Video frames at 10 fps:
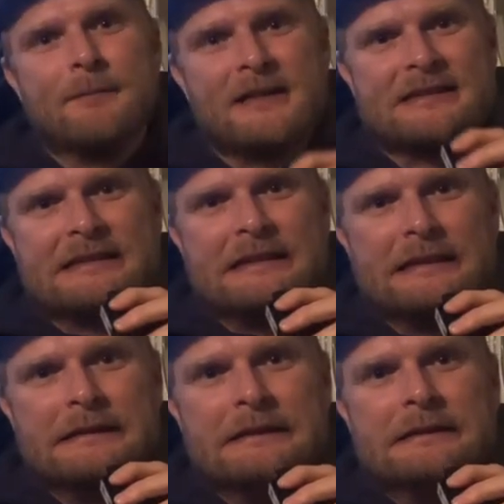
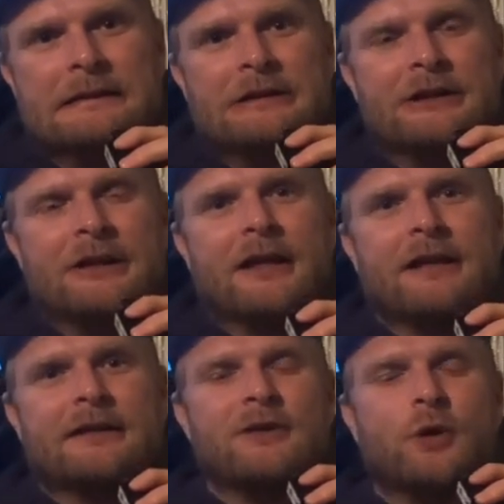Brazil,
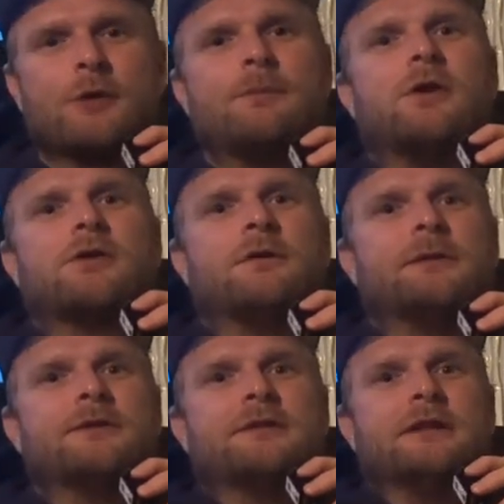in the north part of
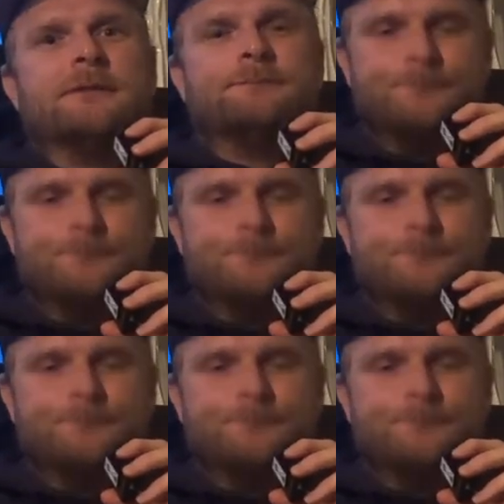Brazil.